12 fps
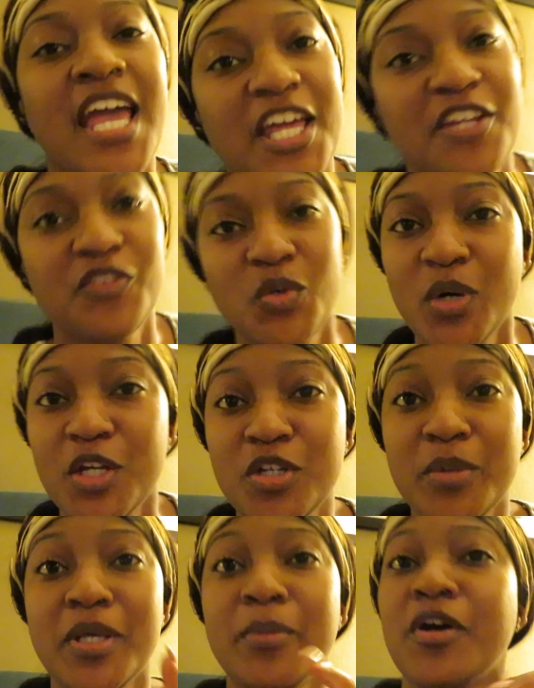And if you want, you
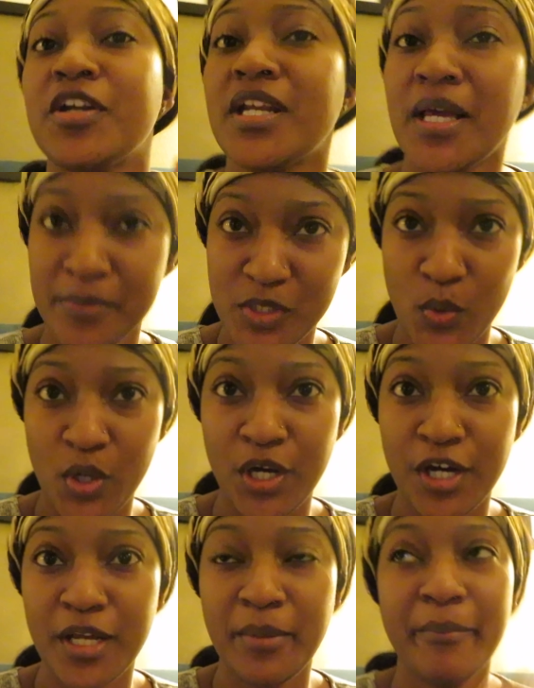could be a part of the M
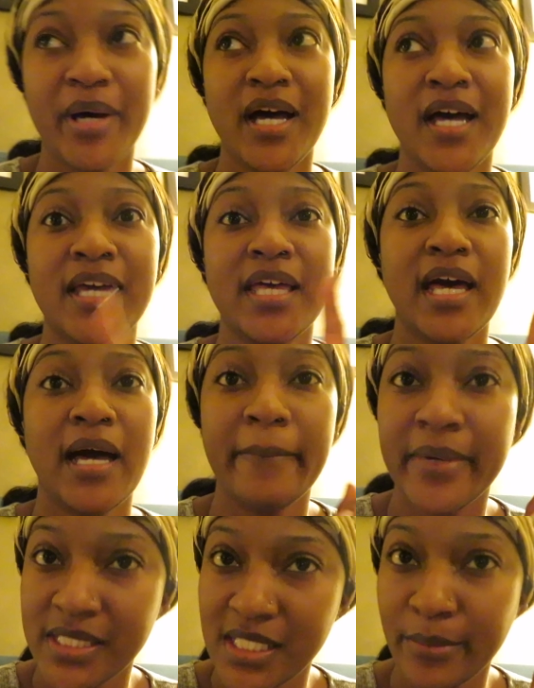Squad by
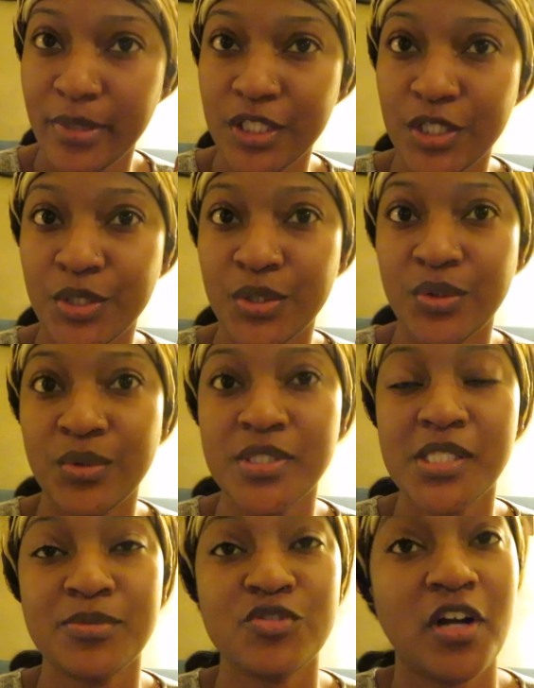commenting below,
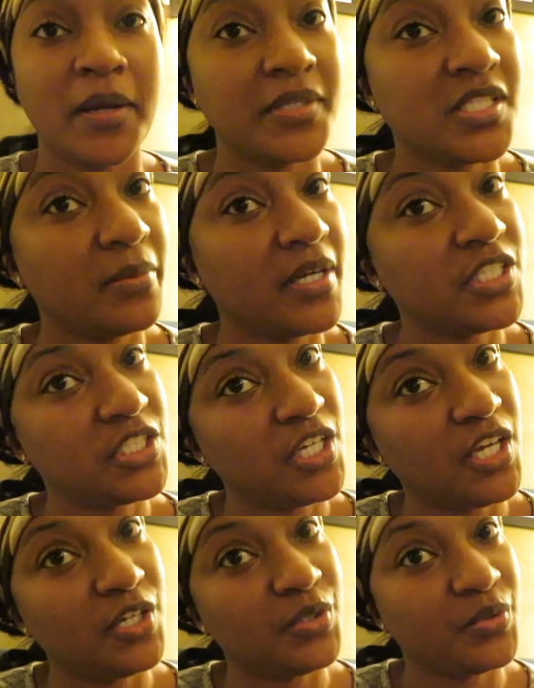subscribing to my
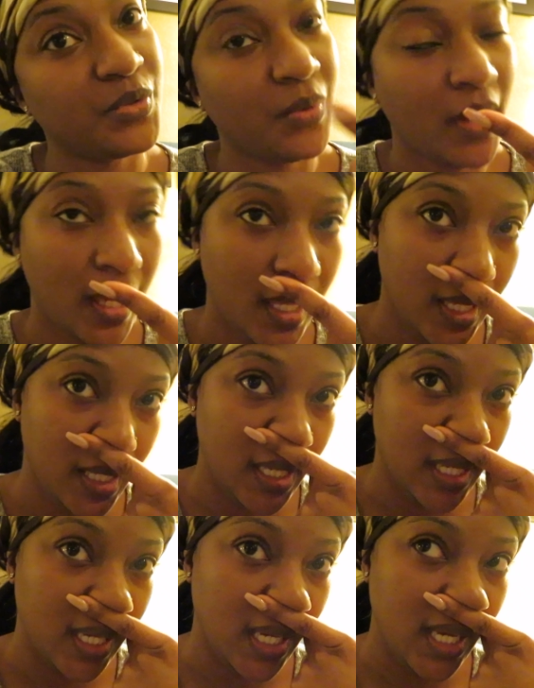channel,
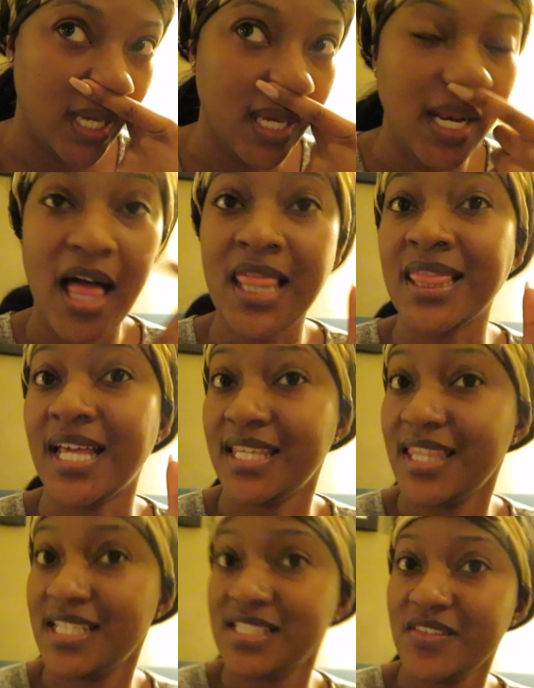and
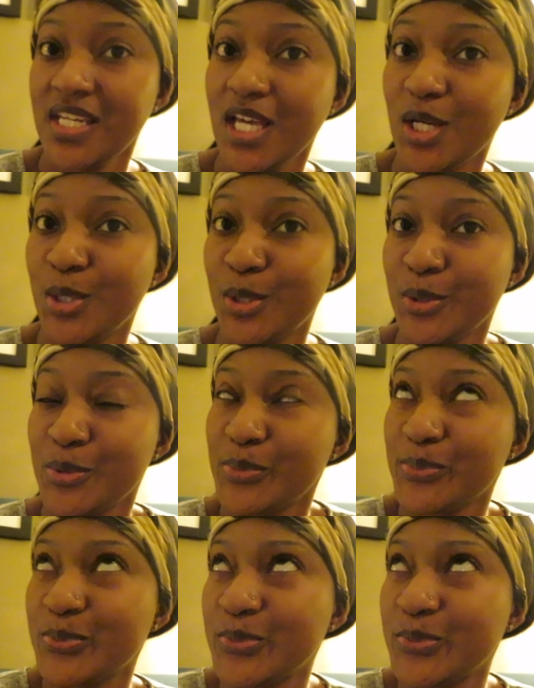liking this video.